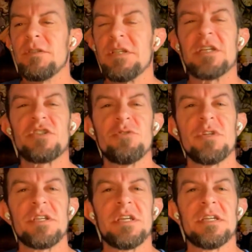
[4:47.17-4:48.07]
yes, you
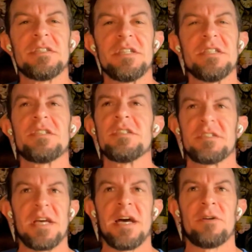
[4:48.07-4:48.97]
can get decent
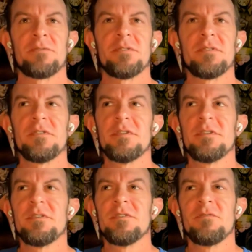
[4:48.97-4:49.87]
sound
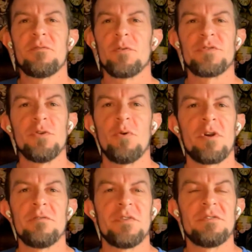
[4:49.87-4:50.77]
for
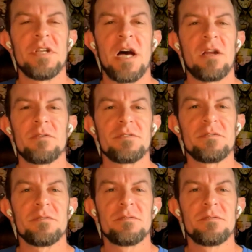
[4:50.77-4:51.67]
$250,
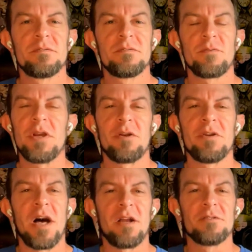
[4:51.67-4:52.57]

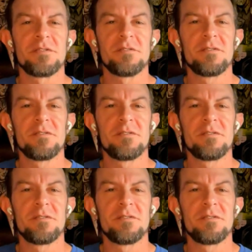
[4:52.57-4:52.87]
$300